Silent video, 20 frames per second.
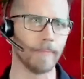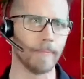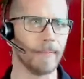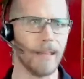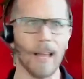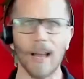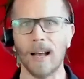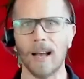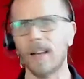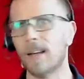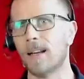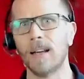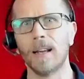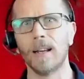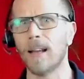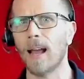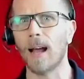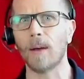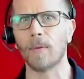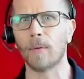No,
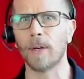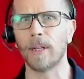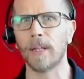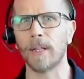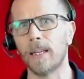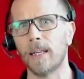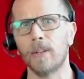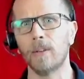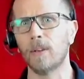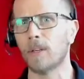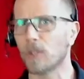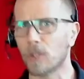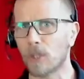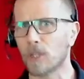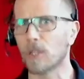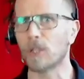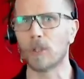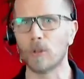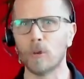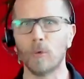not really. You can
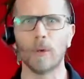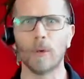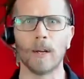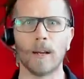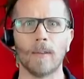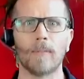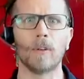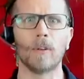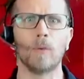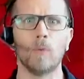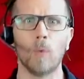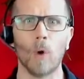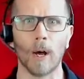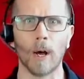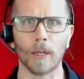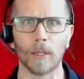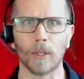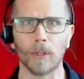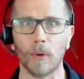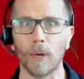just do whatever you
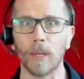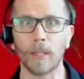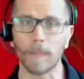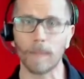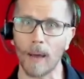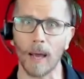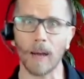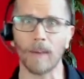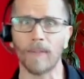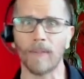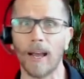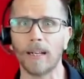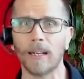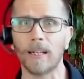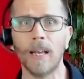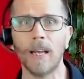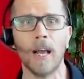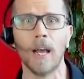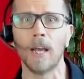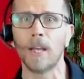want to. As a matter of
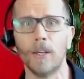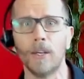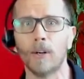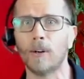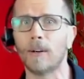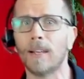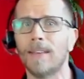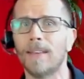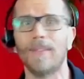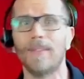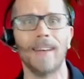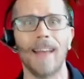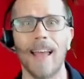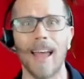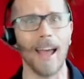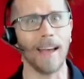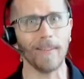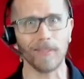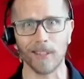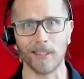fact, you don't even
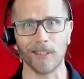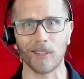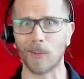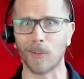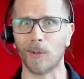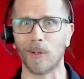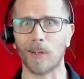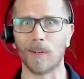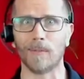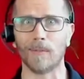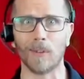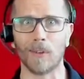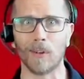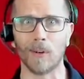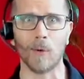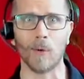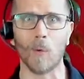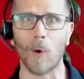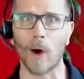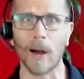have to do it if you
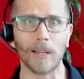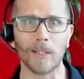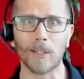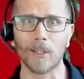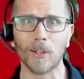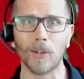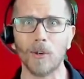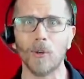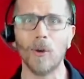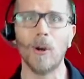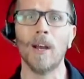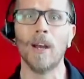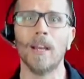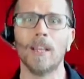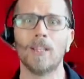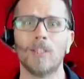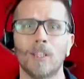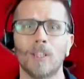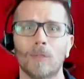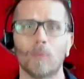don't want to.
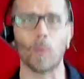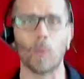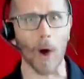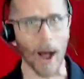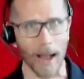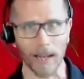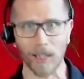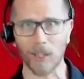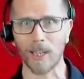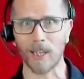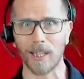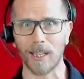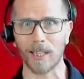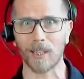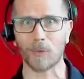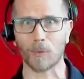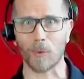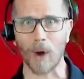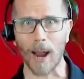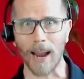Just watching
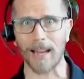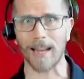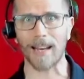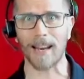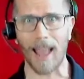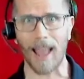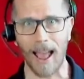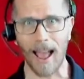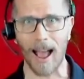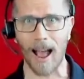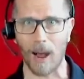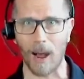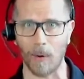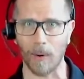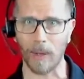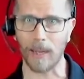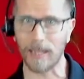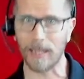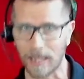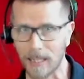this right now
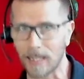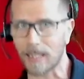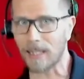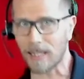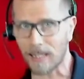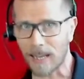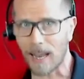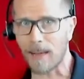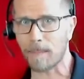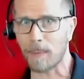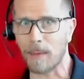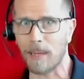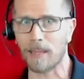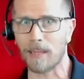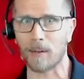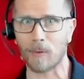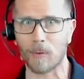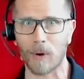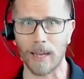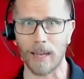is a step in
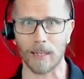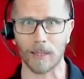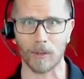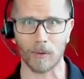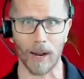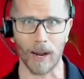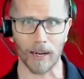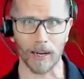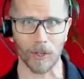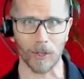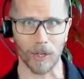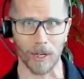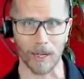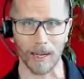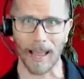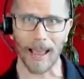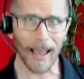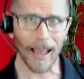the right direction.